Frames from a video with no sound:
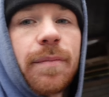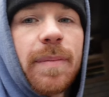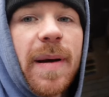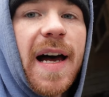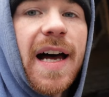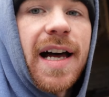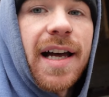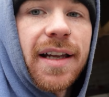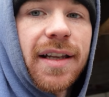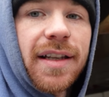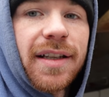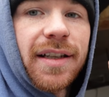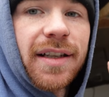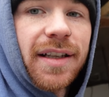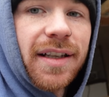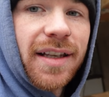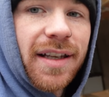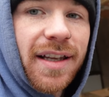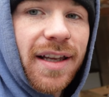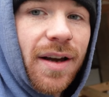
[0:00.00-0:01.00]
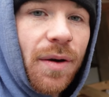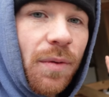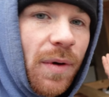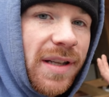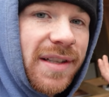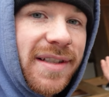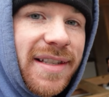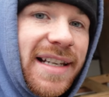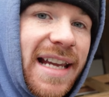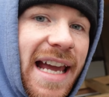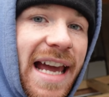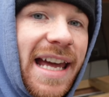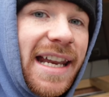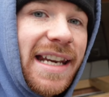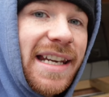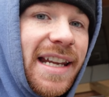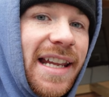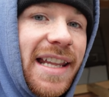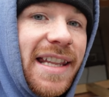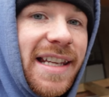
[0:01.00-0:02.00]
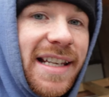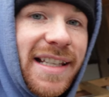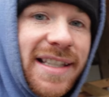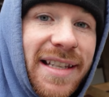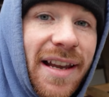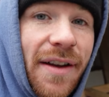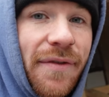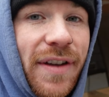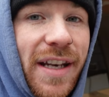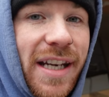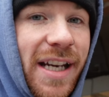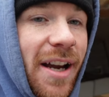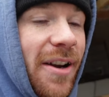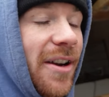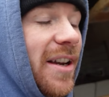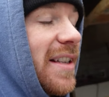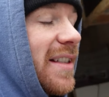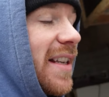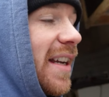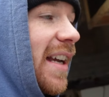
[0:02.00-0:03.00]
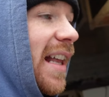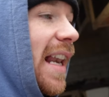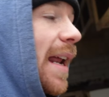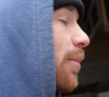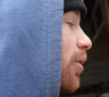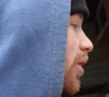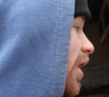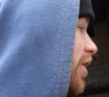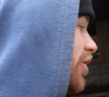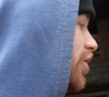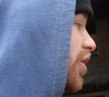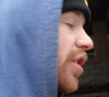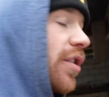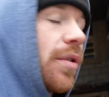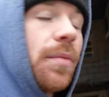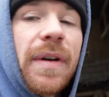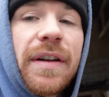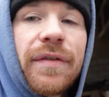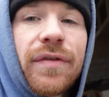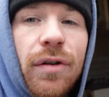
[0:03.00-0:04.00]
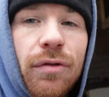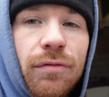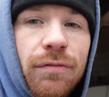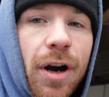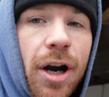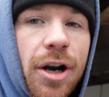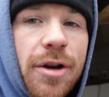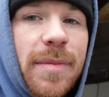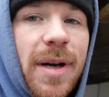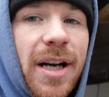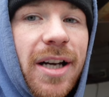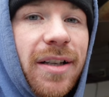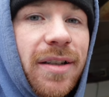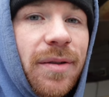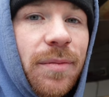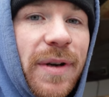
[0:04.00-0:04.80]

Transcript: But once again, this video is in collaboration with Roma.